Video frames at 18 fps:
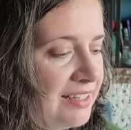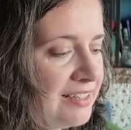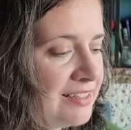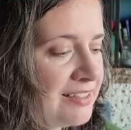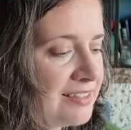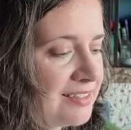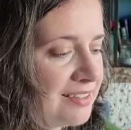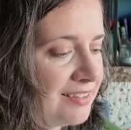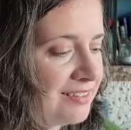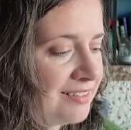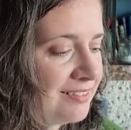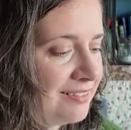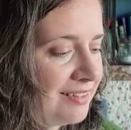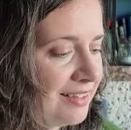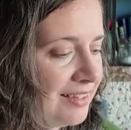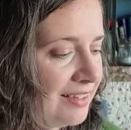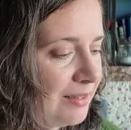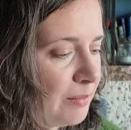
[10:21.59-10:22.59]
So,
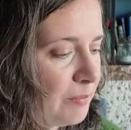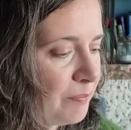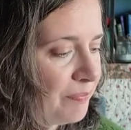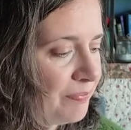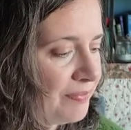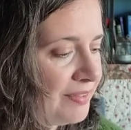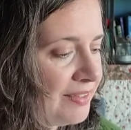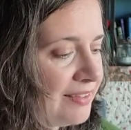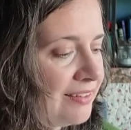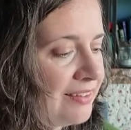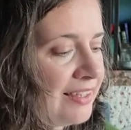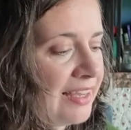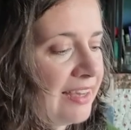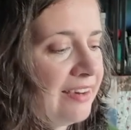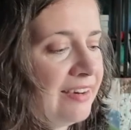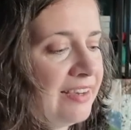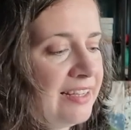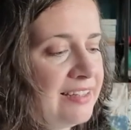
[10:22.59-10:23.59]
so
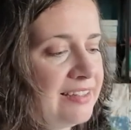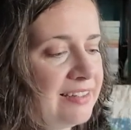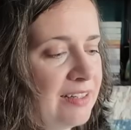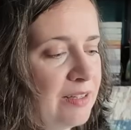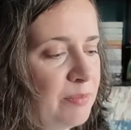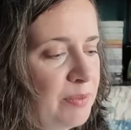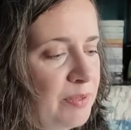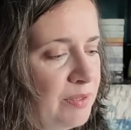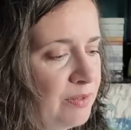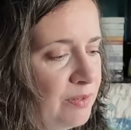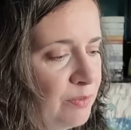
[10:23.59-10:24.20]
yeah, I ended up